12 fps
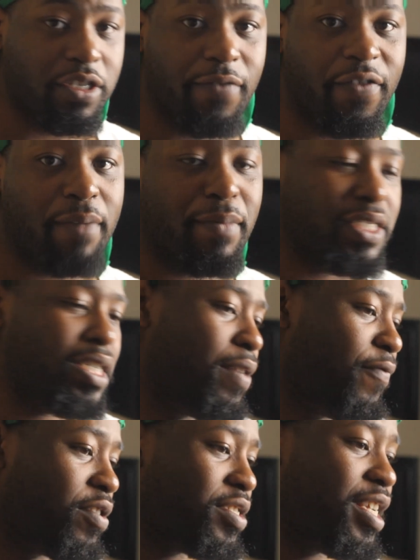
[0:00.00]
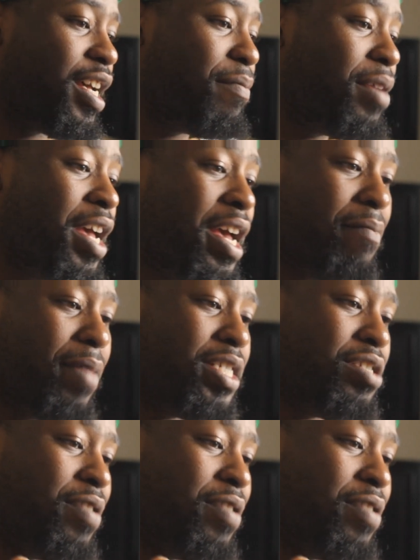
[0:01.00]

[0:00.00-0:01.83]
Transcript: You find my channel the first time, make sure you